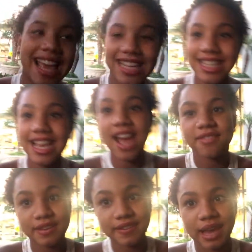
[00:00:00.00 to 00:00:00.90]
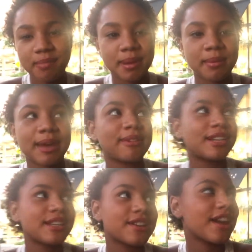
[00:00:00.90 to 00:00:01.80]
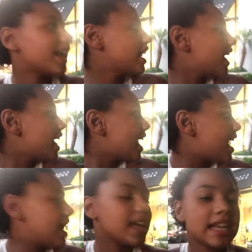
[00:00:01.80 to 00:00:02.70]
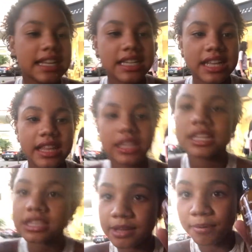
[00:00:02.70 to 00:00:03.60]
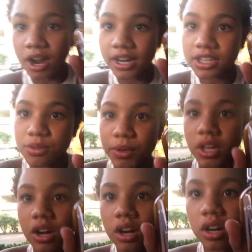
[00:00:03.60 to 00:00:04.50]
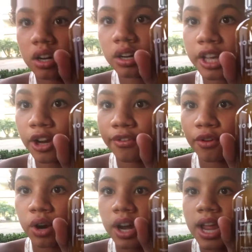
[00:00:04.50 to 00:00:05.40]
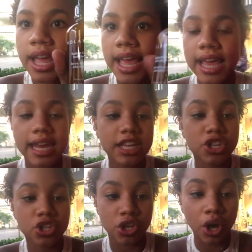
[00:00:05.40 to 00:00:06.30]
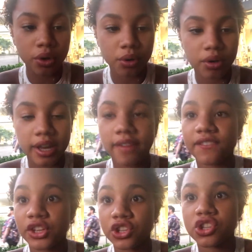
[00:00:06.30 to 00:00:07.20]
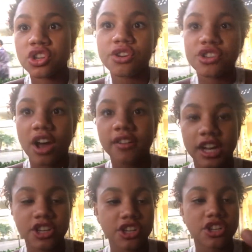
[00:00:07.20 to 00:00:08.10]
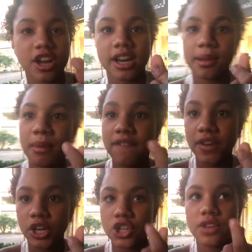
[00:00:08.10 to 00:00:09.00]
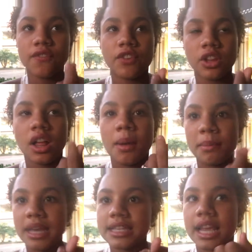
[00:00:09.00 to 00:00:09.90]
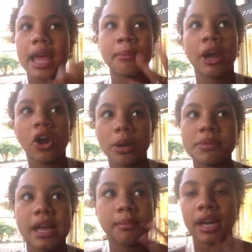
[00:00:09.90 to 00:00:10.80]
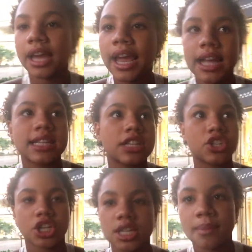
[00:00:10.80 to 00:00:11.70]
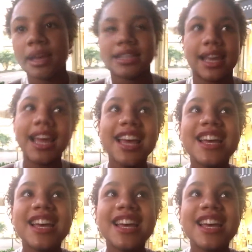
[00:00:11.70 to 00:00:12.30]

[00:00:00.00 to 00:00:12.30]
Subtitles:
Yes, I have the VIP band, which is great. And this is the product we are here for. It is so cool and it feels so soft. I just tried it and my fingers feel amazing and my arms and my hands, it's just amazing.